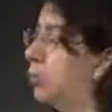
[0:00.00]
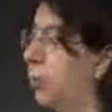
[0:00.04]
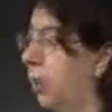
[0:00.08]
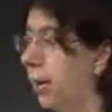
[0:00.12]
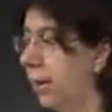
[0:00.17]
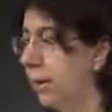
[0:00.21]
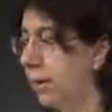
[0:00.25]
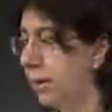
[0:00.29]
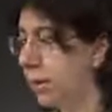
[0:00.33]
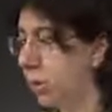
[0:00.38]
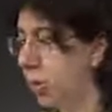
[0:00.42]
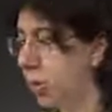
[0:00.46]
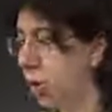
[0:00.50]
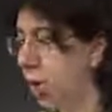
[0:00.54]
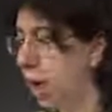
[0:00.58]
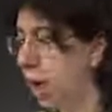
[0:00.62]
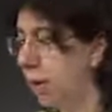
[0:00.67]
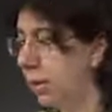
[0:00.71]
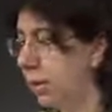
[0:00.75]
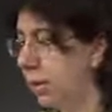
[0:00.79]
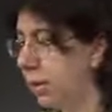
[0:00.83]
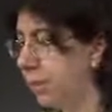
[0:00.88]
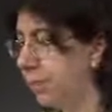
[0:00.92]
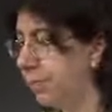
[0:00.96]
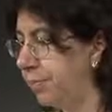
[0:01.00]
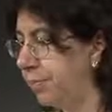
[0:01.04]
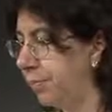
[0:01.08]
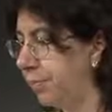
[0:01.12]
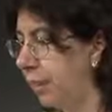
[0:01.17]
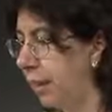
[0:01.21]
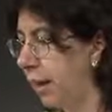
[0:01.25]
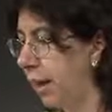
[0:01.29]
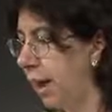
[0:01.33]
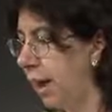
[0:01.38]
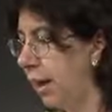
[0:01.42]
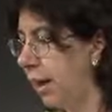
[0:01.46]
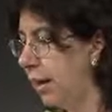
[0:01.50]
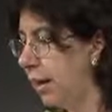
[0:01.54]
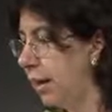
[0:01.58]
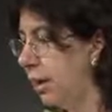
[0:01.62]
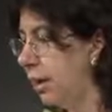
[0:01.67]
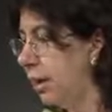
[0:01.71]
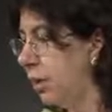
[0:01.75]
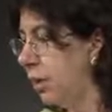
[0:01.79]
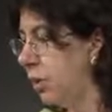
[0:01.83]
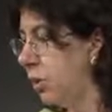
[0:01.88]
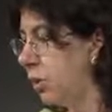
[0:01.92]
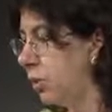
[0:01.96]
where it is not. Okay?
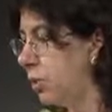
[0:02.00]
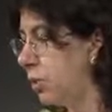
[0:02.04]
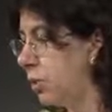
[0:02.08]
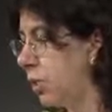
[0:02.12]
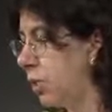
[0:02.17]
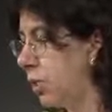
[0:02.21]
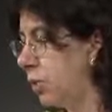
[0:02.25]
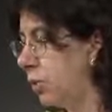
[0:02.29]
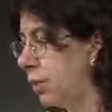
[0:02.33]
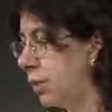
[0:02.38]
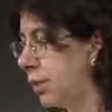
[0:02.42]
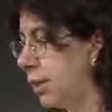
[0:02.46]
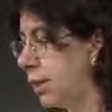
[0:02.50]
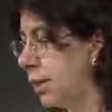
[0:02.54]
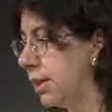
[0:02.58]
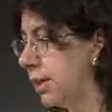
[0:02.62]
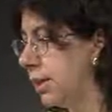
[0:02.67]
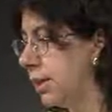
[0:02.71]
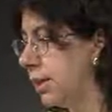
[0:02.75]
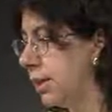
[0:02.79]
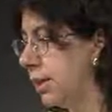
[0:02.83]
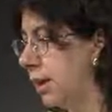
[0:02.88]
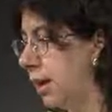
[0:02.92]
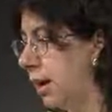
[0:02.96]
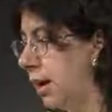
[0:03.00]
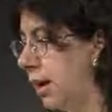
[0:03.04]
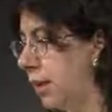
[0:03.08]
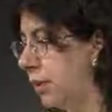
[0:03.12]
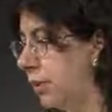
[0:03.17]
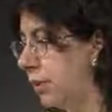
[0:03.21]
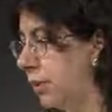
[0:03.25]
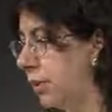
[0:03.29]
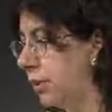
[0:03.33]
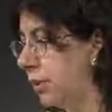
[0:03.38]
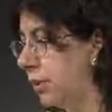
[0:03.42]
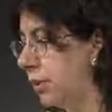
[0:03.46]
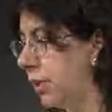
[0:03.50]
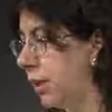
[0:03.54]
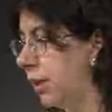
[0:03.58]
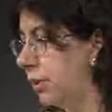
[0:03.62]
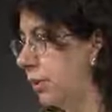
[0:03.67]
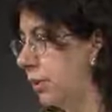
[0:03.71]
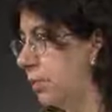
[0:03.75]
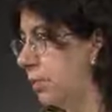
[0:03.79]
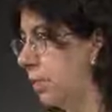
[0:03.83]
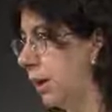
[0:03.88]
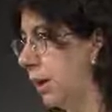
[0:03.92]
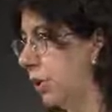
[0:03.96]
So this is uh, sort of
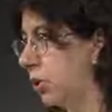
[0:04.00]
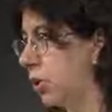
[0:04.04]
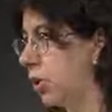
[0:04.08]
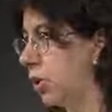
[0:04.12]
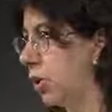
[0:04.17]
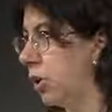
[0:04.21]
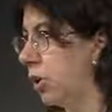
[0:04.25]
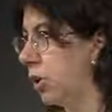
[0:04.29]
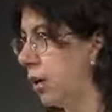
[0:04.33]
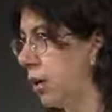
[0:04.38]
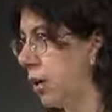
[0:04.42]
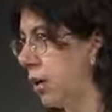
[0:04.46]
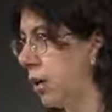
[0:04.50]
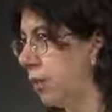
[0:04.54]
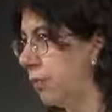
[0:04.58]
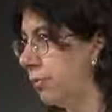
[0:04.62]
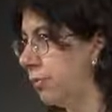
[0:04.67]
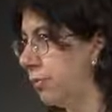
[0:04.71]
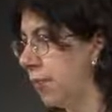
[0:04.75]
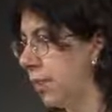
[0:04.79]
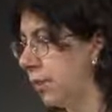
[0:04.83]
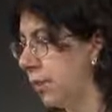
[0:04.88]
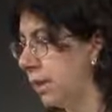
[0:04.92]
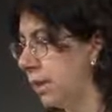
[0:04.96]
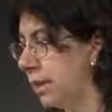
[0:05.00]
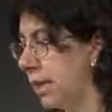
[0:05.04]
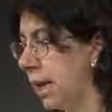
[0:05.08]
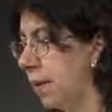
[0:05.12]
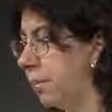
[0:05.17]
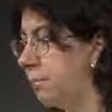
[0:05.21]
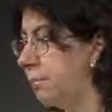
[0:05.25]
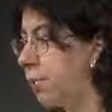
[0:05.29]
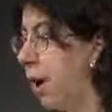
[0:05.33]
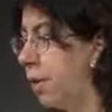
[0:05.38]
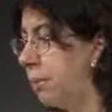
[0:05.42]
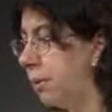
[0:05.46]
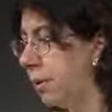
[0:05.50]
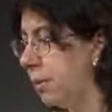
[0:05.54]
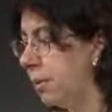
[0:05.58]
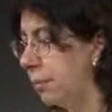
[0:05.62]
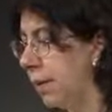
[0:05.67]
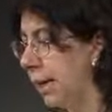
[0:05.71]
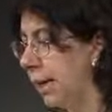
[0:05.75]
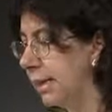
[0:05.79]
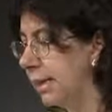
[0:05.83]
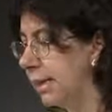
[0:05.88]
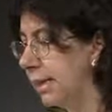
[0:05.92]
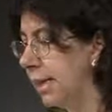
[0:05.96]
another picture of the same problem,
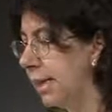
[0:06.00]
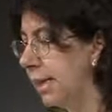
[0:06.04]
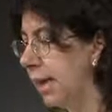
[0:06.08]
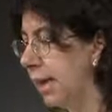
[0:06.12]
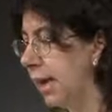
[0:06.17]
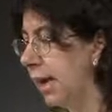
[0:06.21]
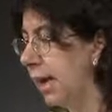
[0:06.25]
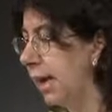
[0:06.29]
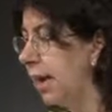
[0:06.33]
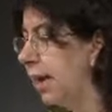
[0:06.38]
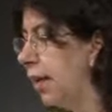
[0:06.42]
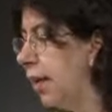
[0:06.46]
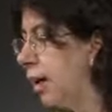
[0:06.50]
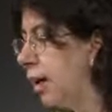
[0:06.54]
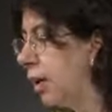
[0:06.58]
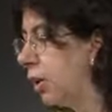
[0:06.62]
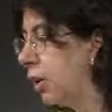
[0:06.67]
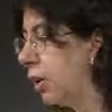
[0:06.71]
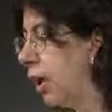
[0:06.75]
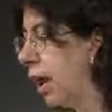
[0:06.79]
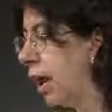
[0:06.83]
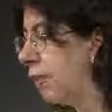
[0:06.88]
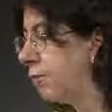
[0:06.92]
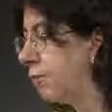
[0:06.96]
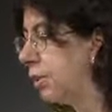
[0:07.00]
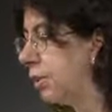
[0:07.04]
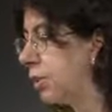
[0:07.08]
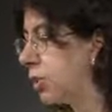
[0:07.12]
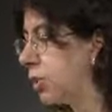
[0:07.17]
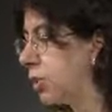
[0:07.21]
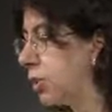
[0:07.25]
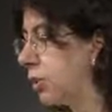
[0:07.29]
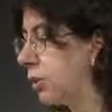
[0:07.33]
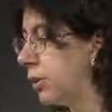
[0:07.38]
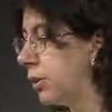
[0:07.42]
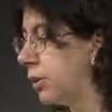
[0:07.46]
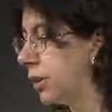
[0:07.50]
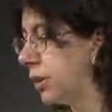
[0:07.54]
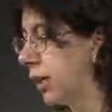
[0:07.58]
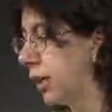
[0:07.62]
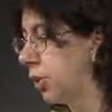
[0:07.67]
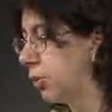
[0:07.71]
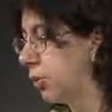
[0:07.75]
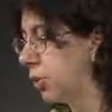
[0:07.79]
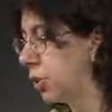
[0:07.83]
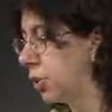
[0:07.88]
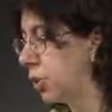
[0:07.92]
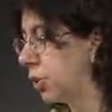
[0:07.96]
basically. You have these circles
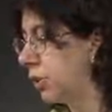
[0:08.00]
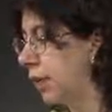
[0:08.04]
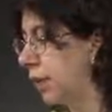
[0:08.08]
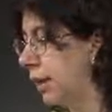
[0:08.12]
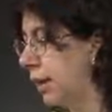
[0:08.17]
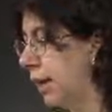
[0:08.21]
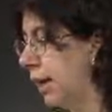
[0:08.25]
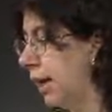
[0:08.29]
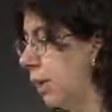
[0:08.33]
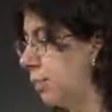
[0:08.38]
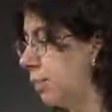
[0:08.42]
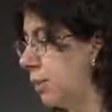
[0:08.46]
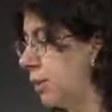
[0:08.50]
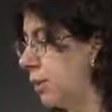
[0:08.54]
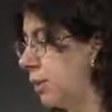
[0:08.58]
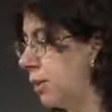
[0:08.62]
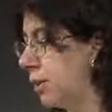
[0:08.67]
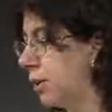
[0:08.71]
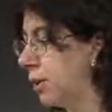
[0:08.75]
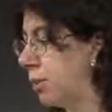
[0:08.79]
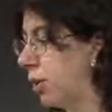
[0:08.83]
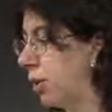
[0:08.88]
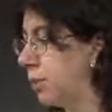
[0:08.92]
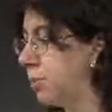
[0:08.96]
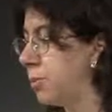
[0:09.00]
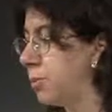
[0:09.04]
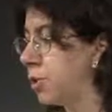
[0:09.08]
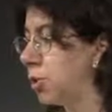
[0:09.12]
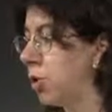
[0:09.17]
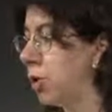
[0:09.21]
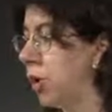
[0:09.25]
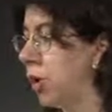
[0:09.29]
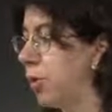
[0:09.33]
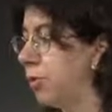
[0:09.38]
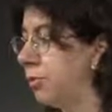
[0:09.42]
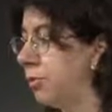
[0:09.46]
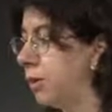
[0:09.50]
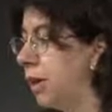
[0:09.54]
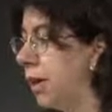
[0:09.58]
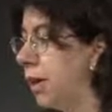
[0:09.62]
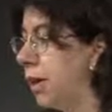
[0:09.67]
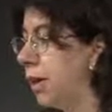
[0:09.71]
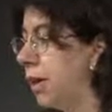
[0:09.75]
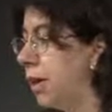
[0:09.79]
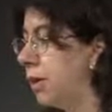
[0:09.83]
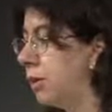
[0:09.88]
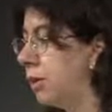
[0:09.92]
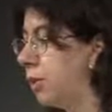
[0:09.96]
here, which are the data points that are observed.
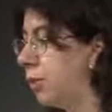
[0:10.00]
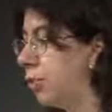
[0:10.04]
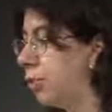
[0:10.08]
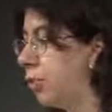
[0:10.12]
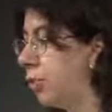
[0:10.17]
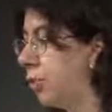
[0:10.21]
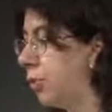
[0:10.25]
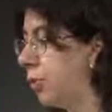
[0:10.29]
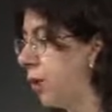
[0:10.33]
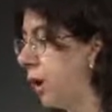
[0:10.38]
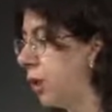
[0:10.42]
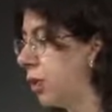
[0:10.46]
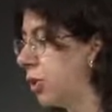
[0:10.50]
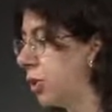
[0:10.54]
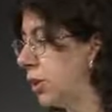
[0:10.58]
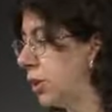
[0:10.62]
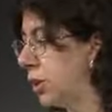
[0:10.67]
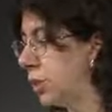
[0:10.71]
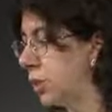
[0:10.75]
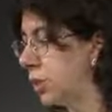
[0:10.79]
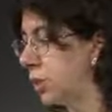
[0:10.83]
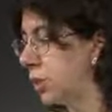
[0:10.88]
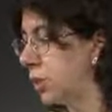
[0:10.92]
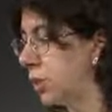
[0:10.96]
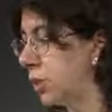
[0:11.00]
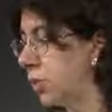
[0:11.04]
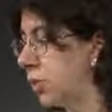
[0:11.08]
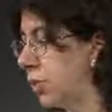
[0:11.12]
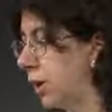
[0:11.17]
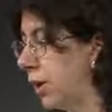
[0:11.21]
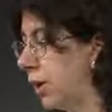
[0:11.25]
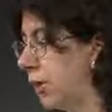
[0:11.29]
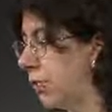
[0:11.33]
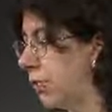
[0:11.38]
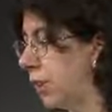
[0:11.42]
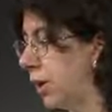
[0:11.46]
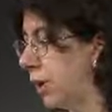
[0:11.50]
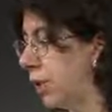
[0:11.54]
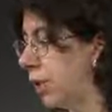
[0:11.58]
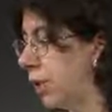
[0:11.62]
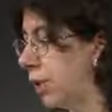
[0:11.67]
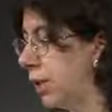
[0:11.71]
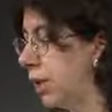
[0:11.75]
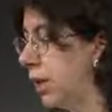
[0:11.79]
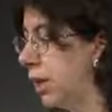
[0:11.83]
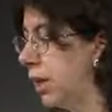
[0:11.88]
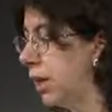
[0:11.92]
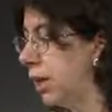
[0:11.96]
The true function is this green
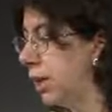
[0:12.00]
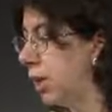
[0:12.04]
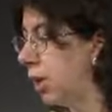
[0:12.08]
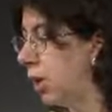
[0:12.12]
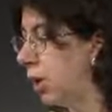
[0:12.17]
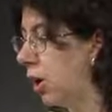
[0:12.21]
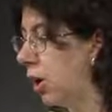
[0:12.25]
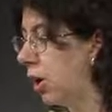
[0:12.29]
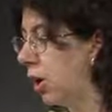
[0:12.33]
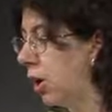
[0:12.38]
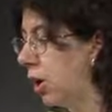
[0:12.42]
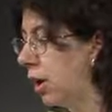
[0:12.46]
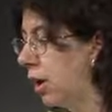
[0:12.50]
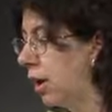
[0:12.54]
function here